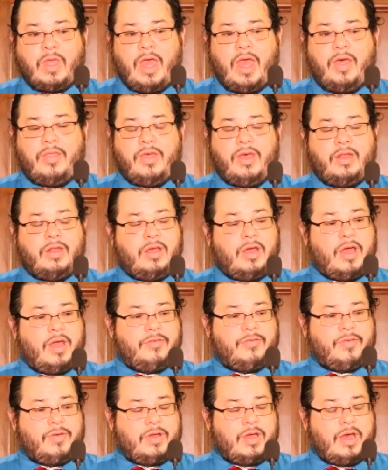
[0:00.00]
then
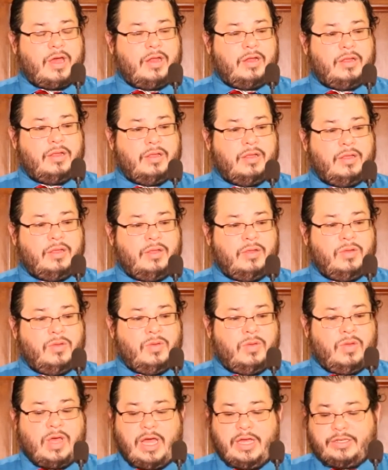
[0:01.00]
I forgot,
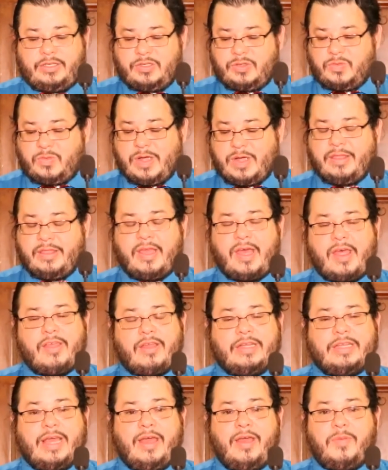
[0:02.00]
I just read the
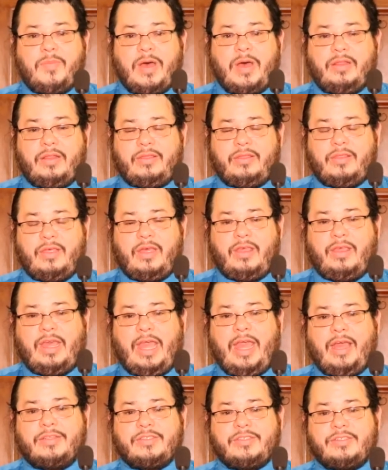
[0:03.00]
other day about the
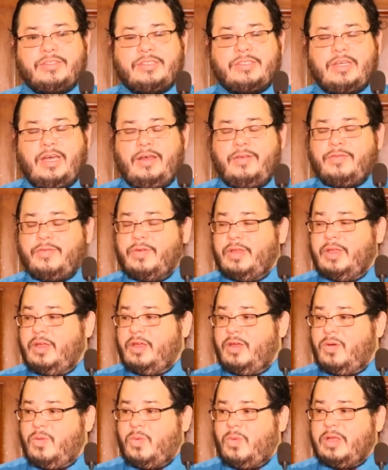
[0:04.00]
cancer stuff.
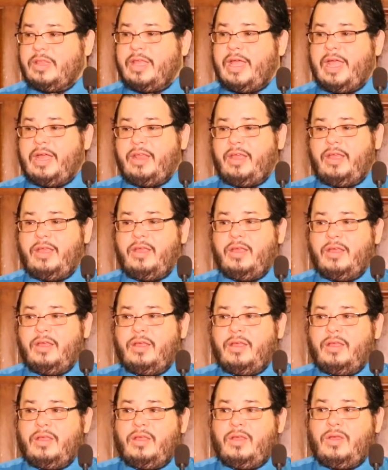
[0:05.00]
One lady,
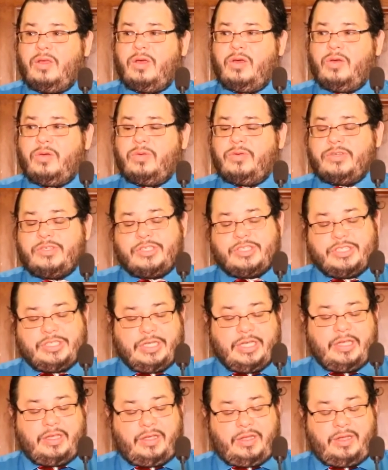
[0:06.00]

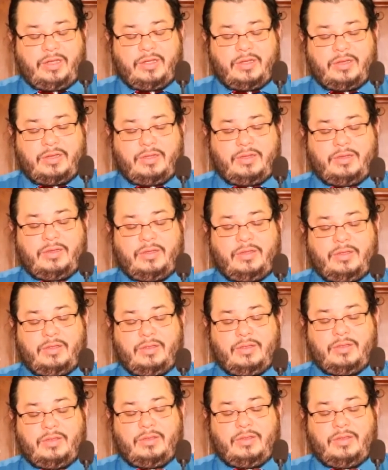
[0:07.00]
she
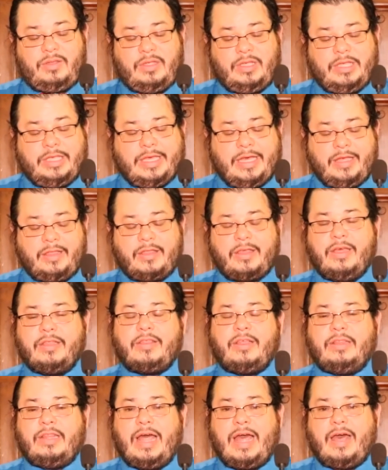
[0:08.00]
can't get
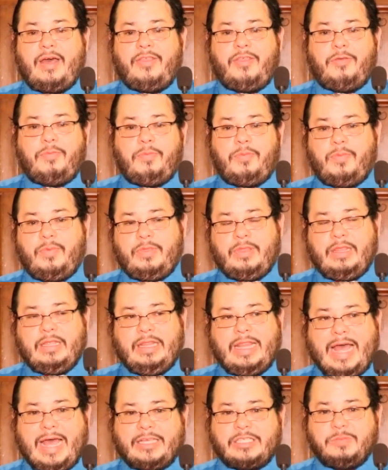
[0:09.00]
the last
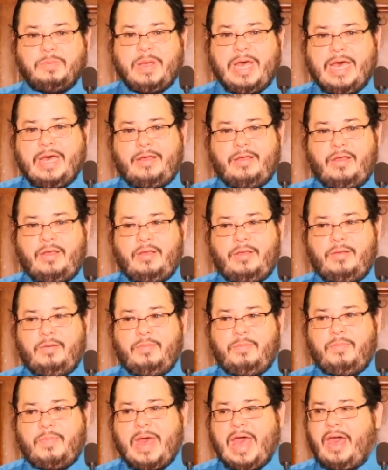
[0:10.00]
pap
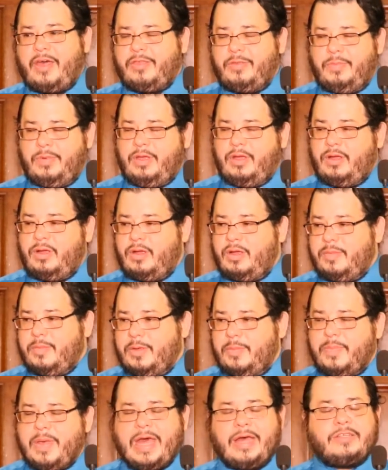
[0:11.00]
smear
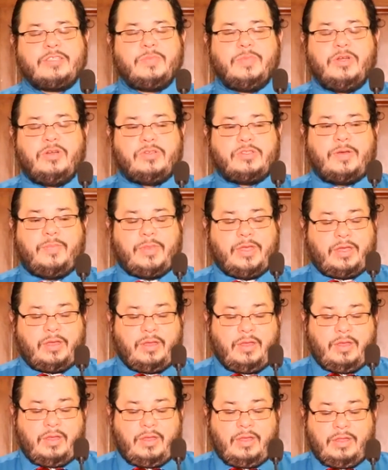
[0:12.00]
or something,
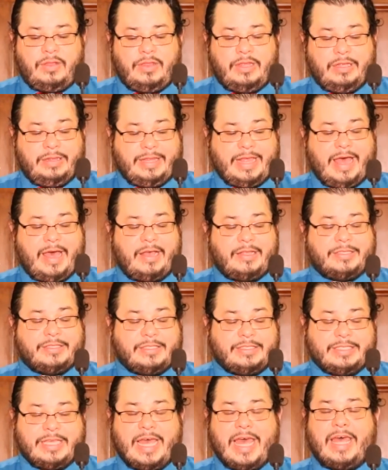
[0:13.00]
the
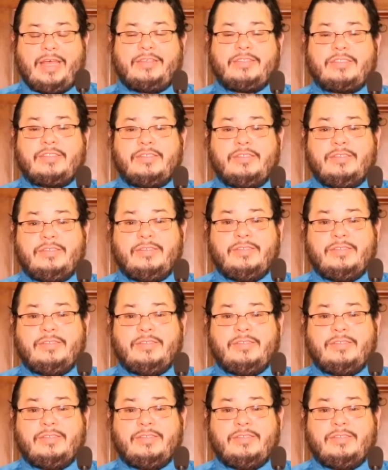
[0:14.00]
last test